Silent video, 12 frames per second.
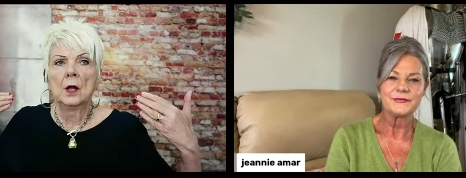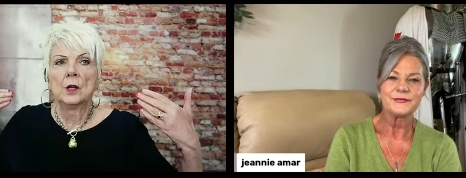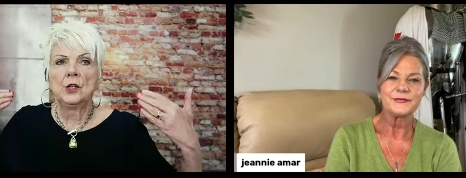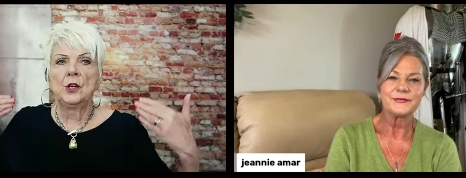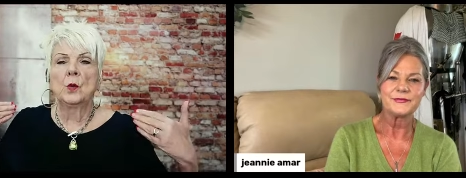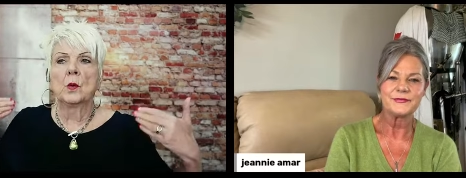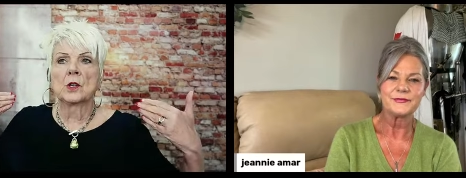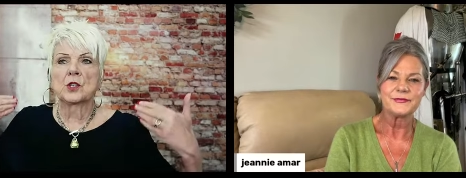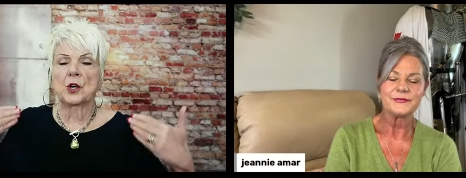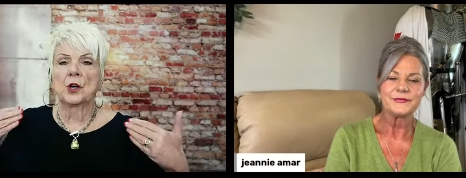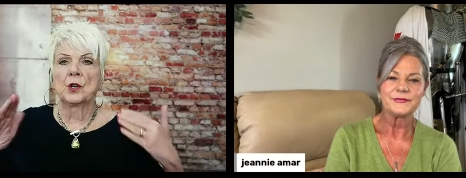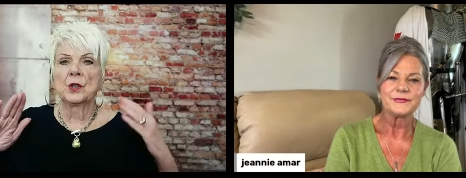Speaker 1: you were
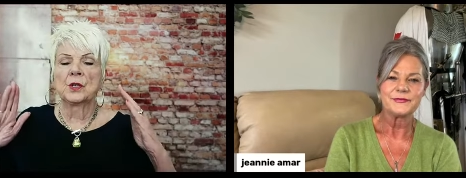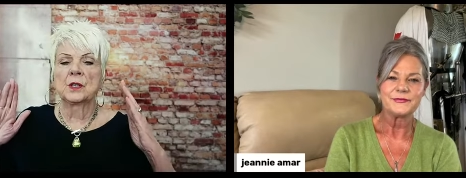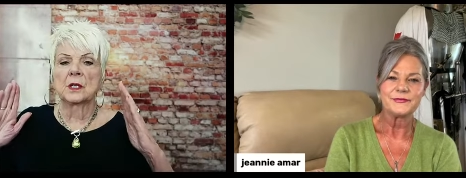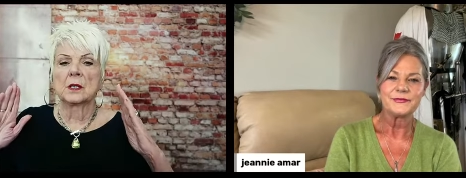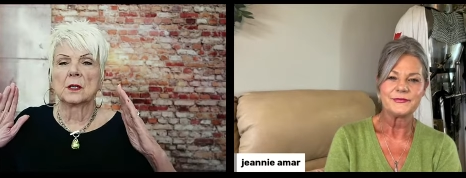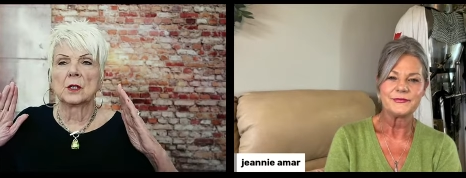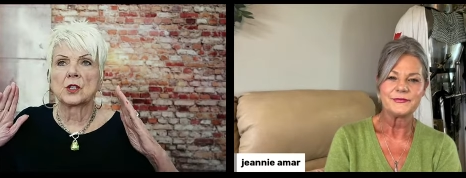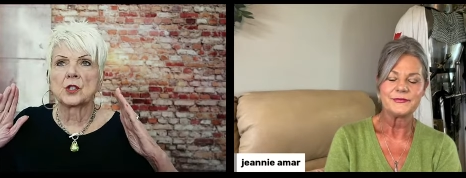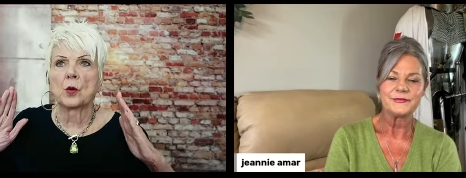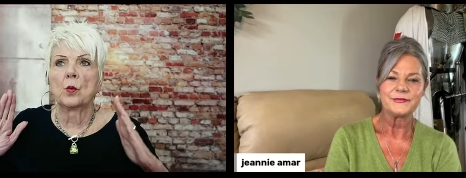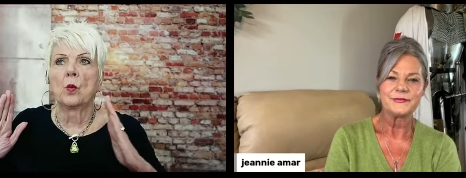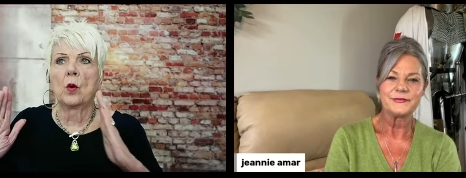turned
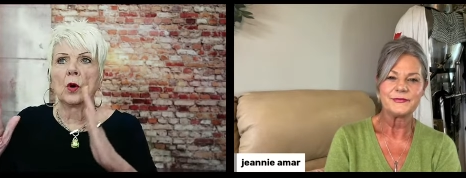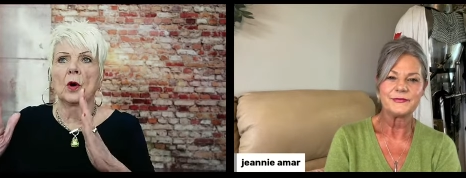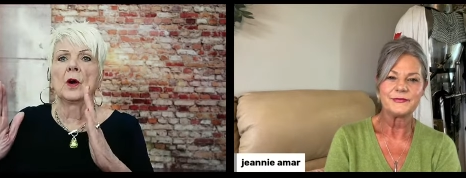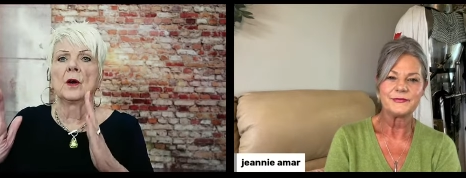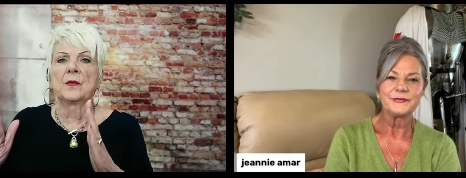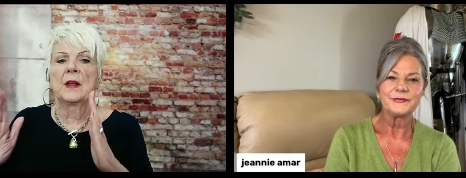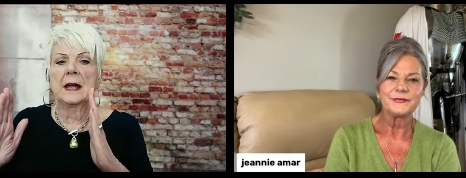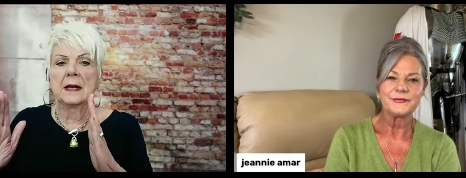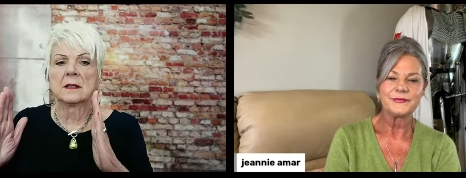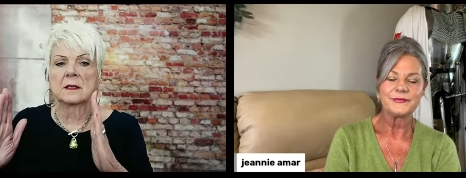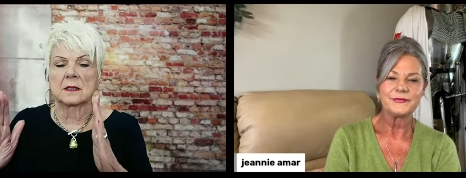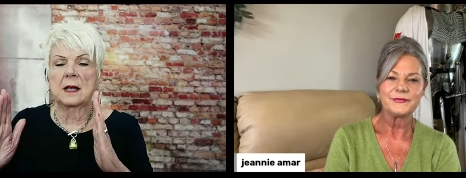toward the
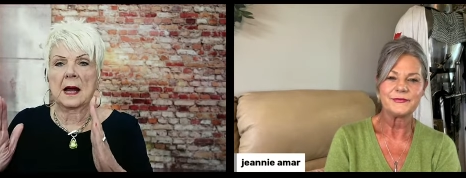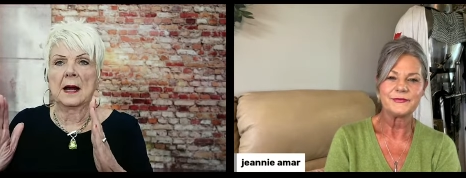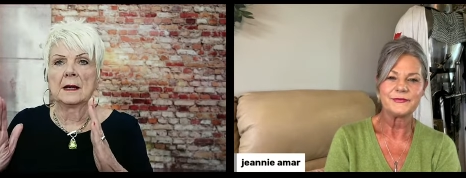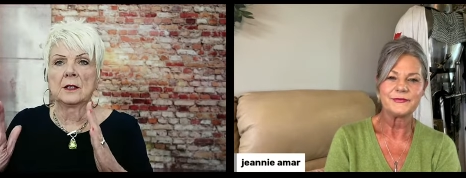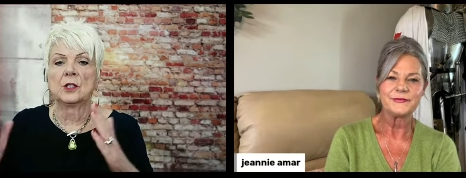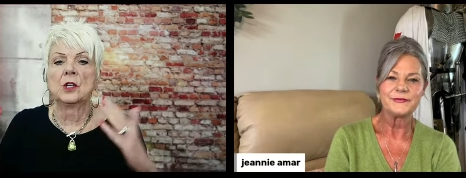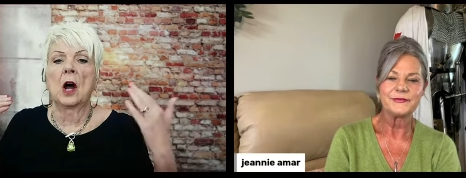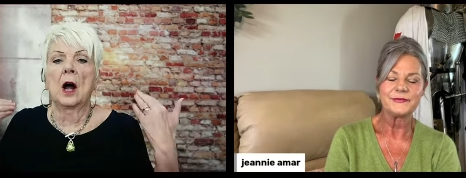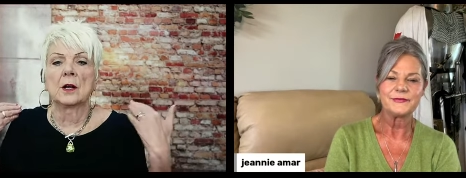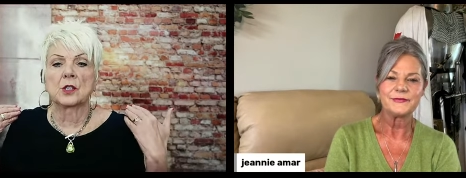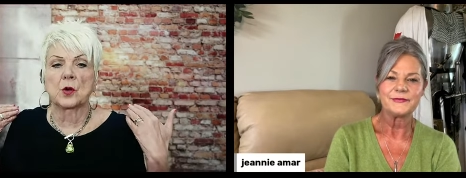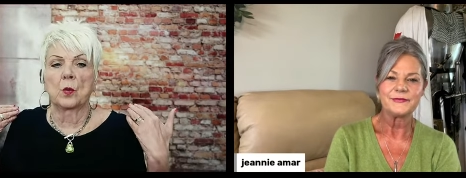inside,
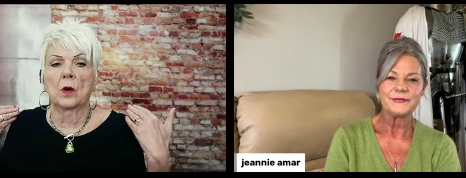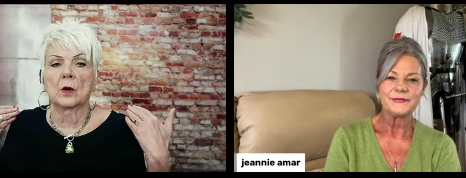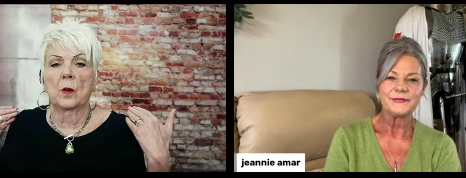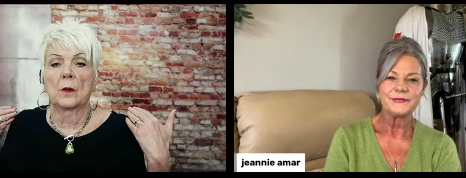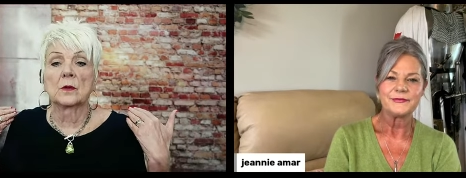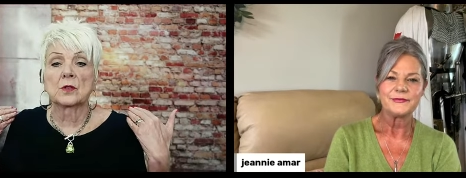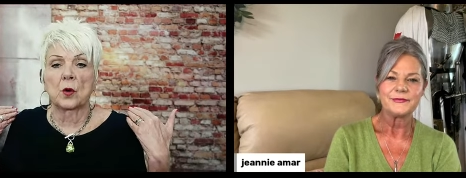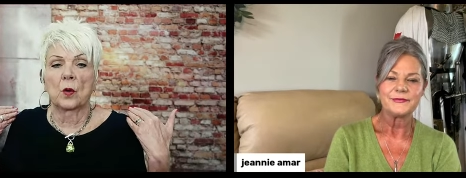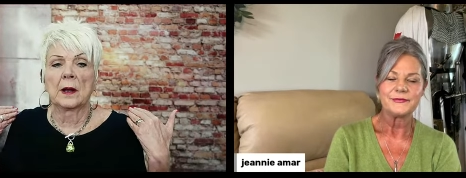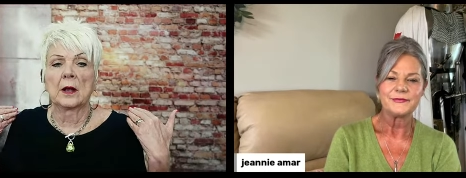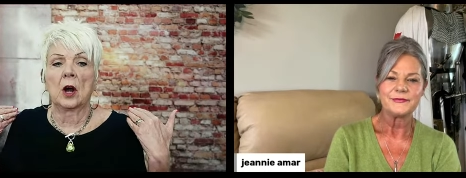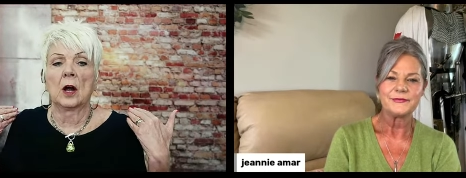not toward what was
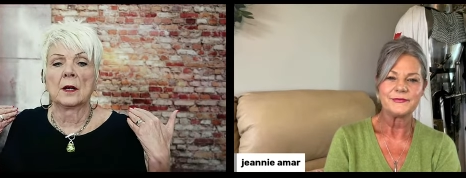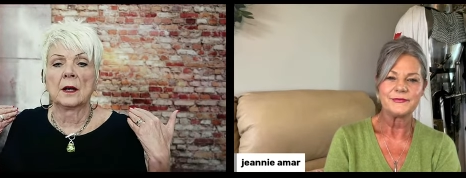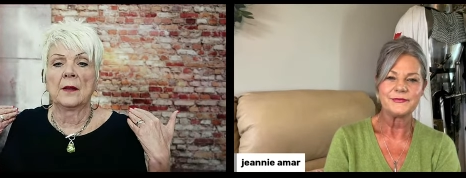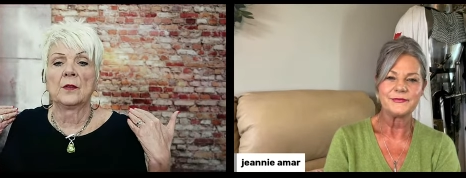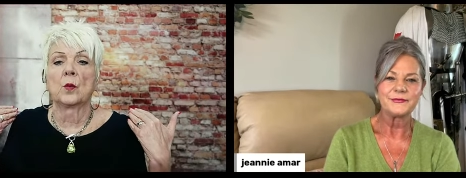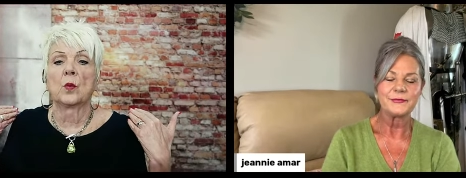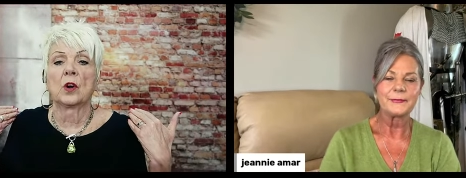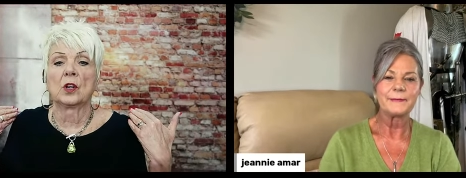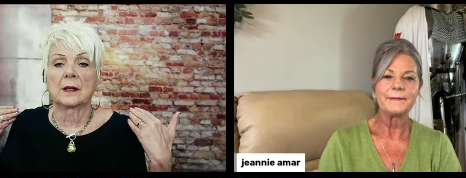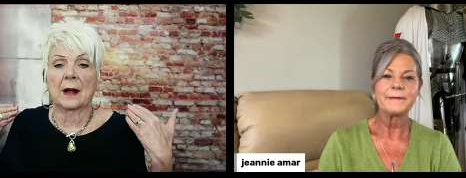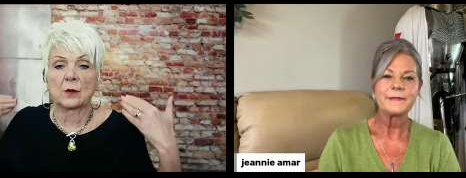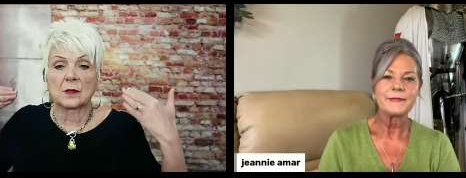going on in the
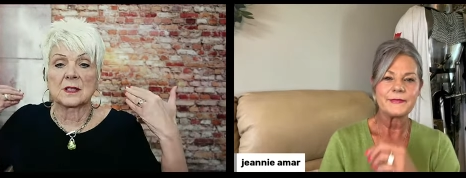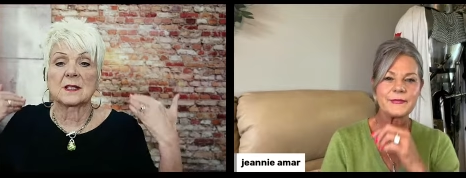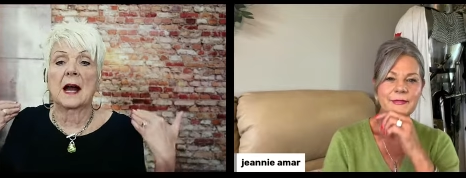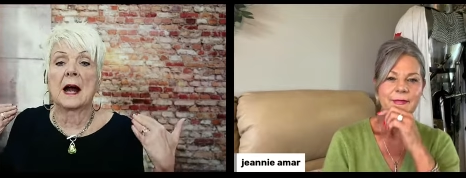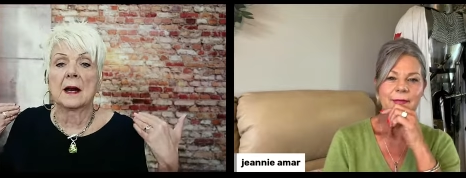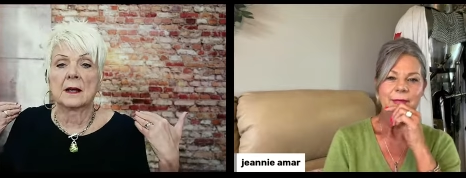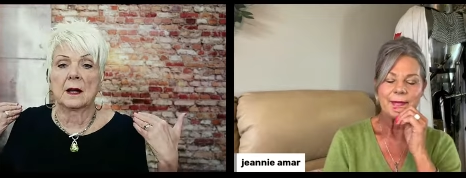world outside